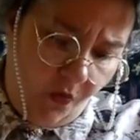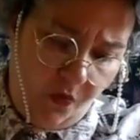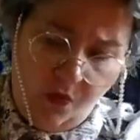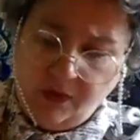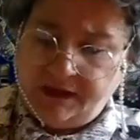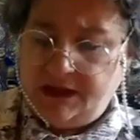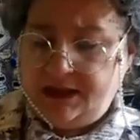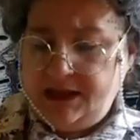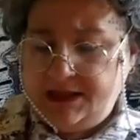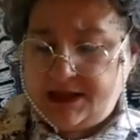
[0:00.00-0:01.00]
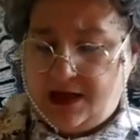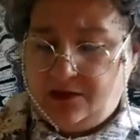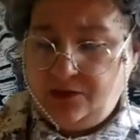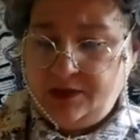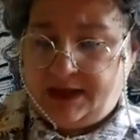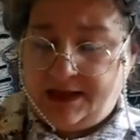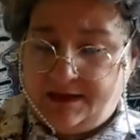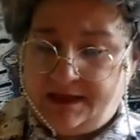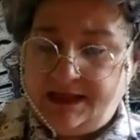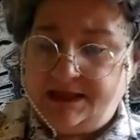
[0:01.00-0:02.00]
Oh, these, oh, look at
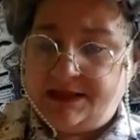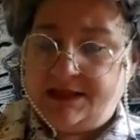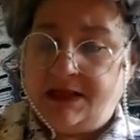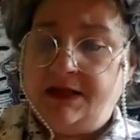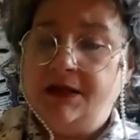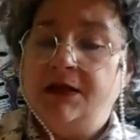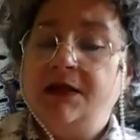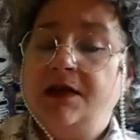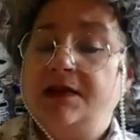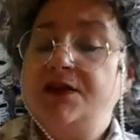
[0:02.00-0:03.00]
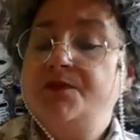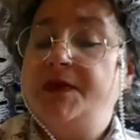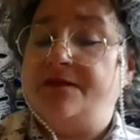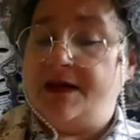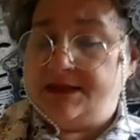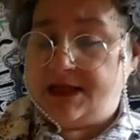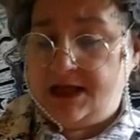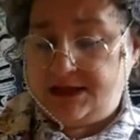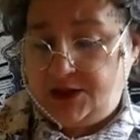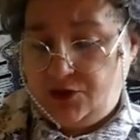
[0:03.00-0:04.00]
these. They'll be
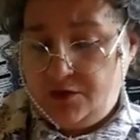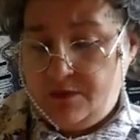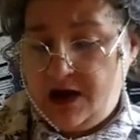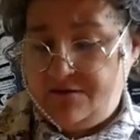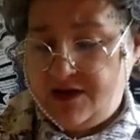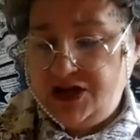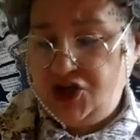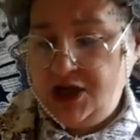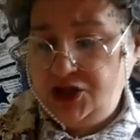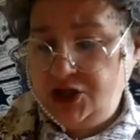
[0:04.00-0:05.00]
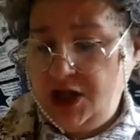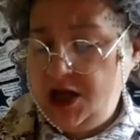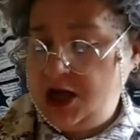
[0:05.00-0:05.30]
fantastic on my fridge, actually.